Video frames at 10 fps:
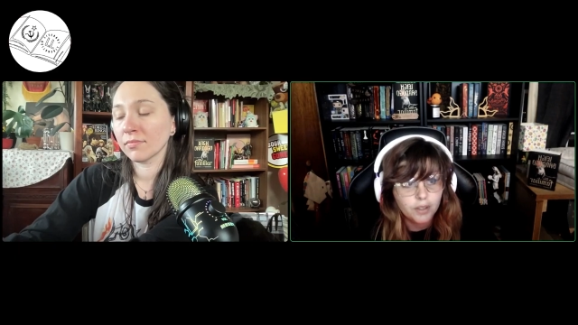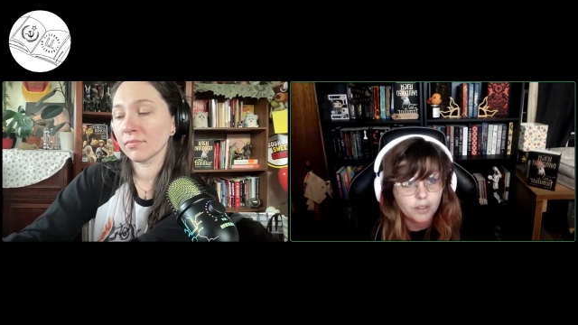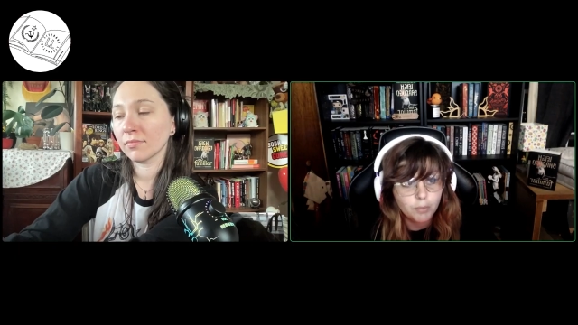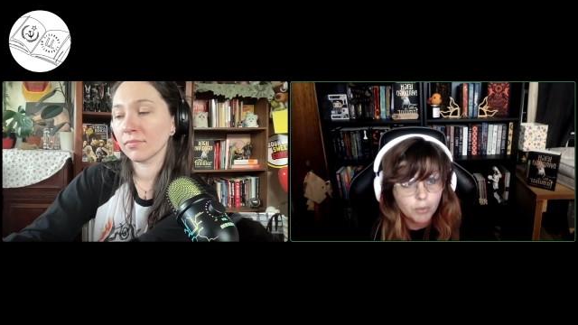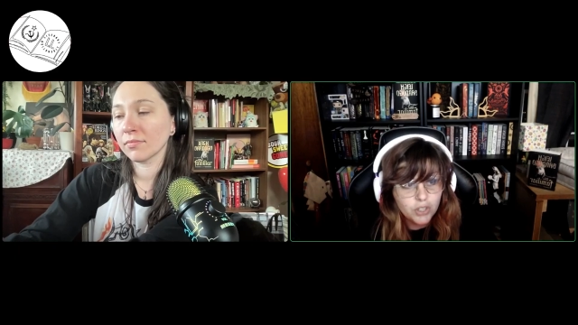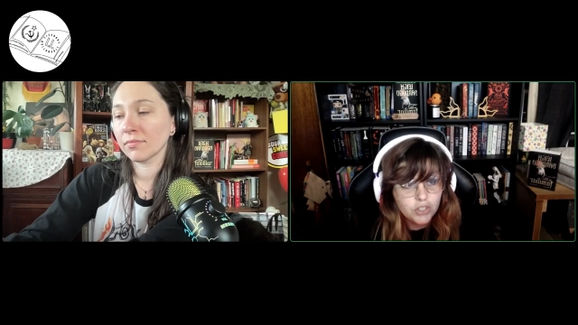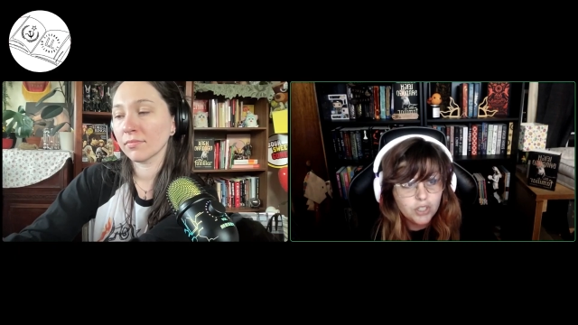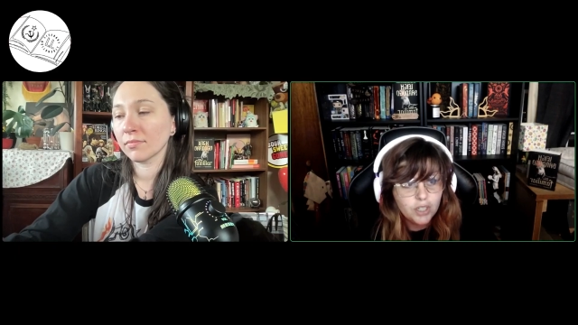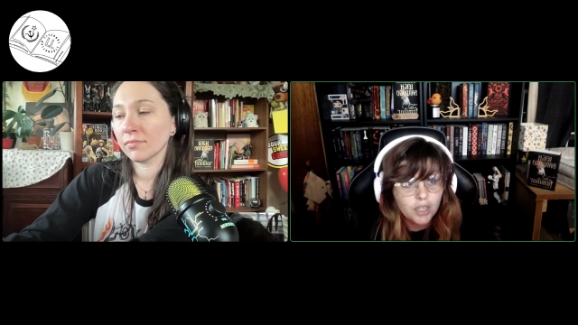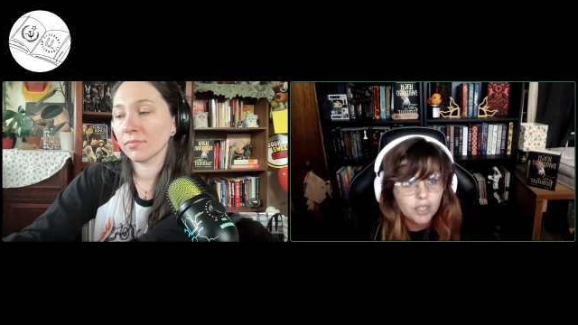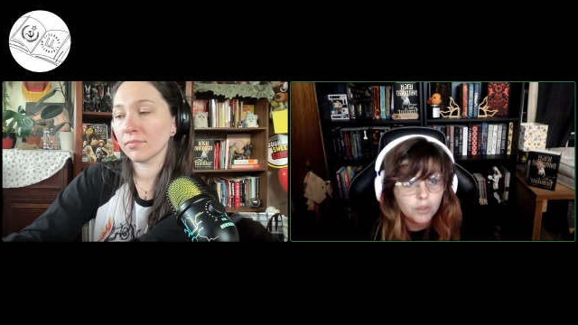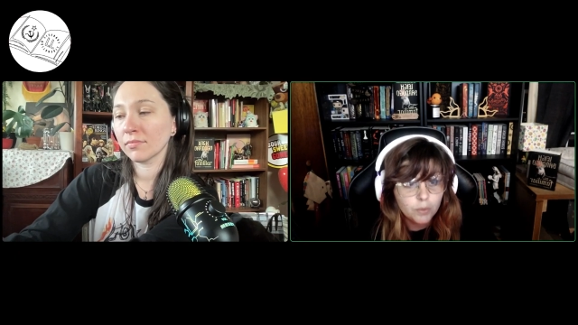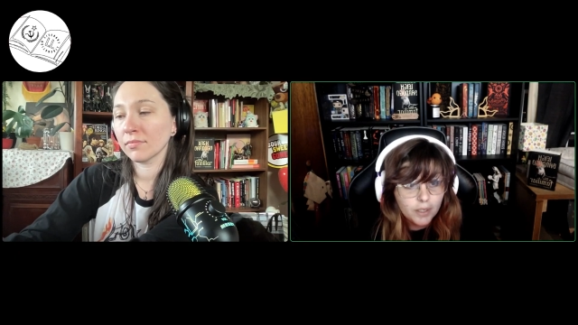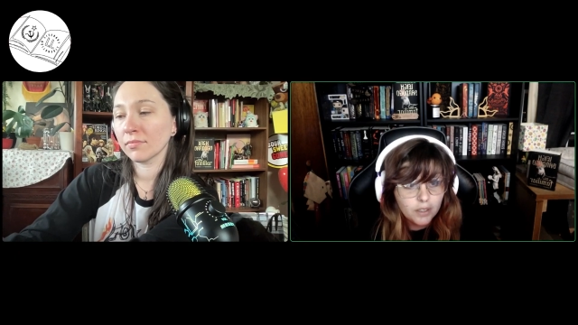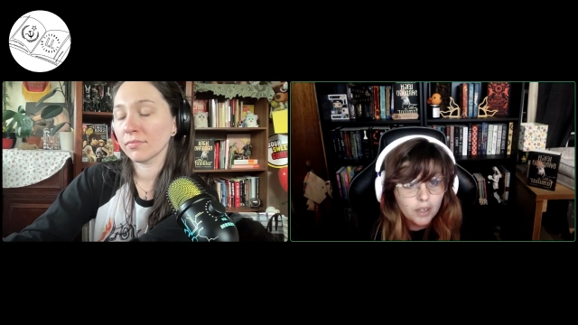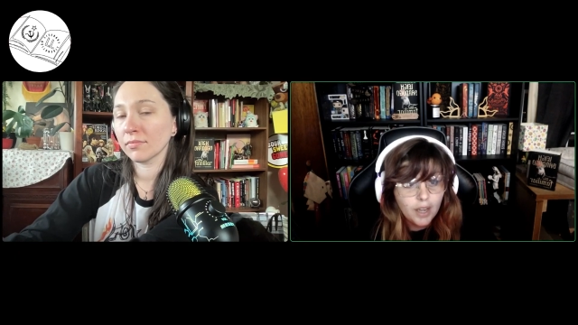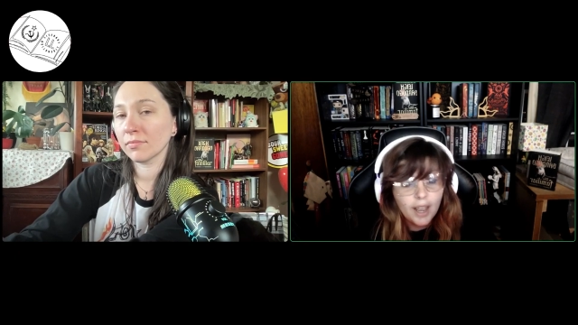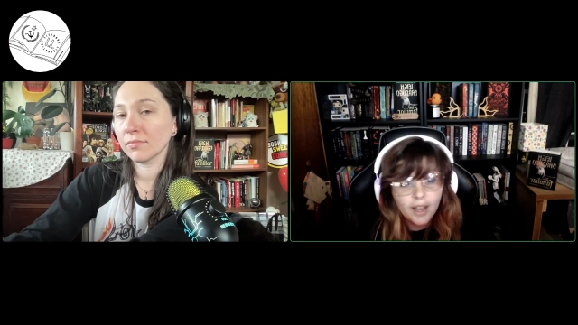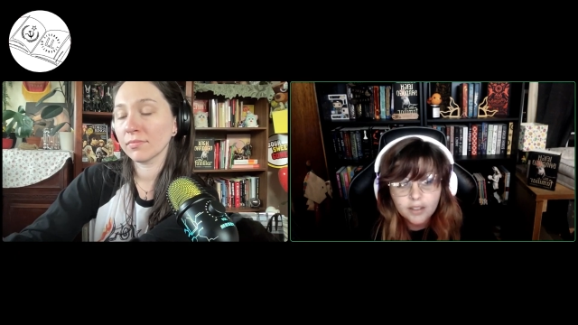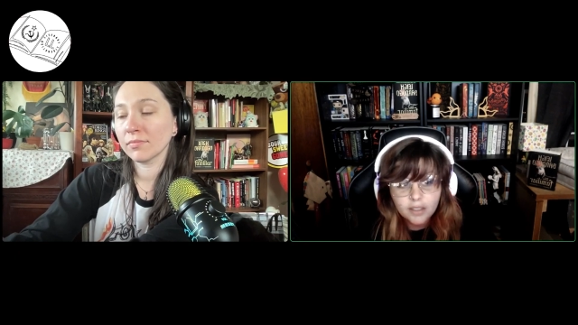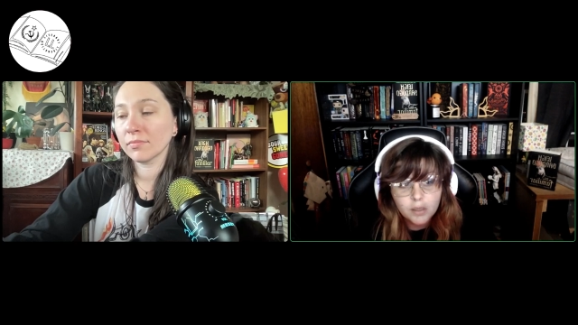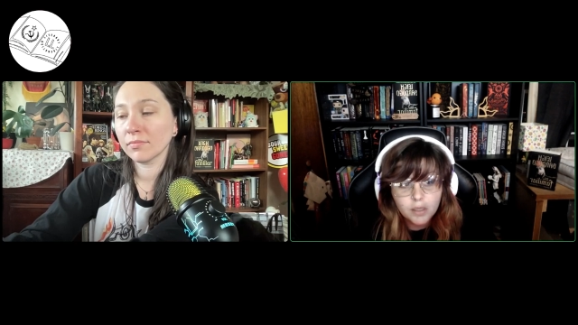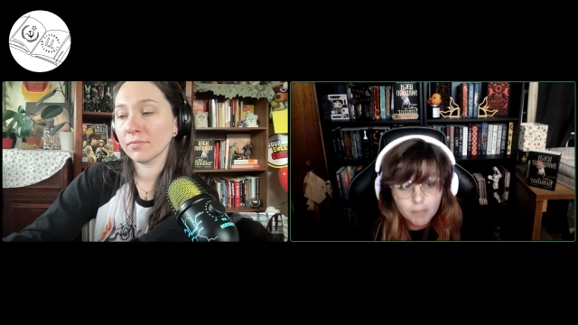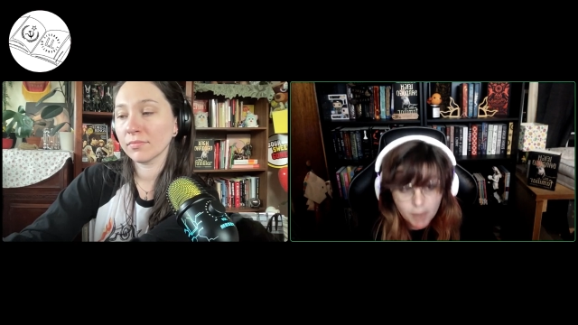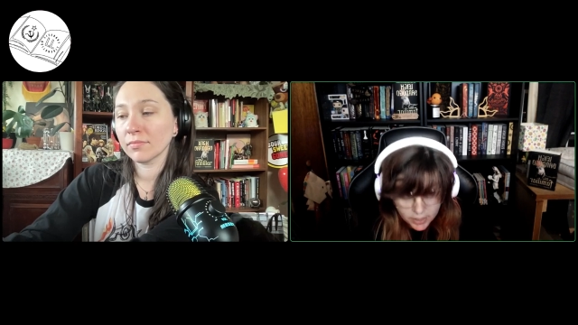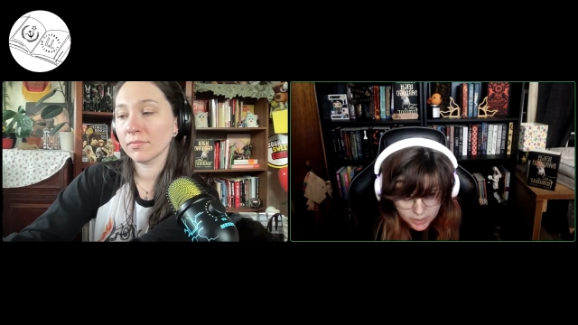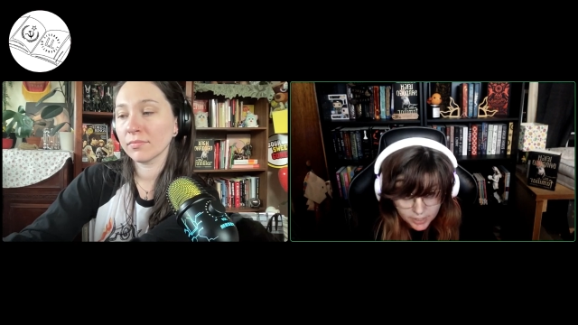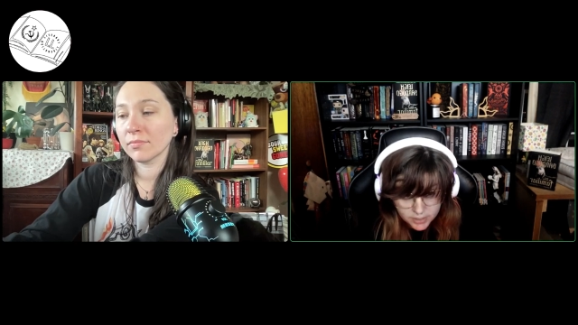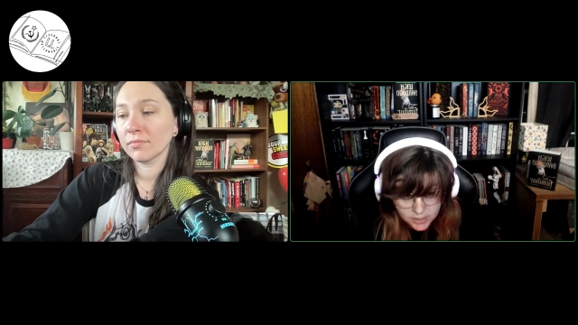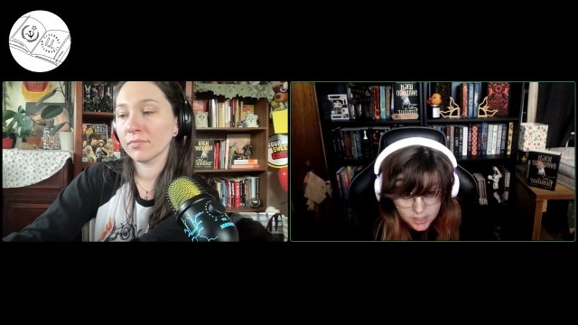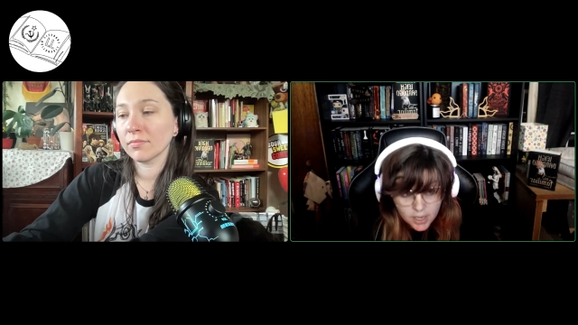Speaker 1: Liberation, and Twitter at LitLibPodcast.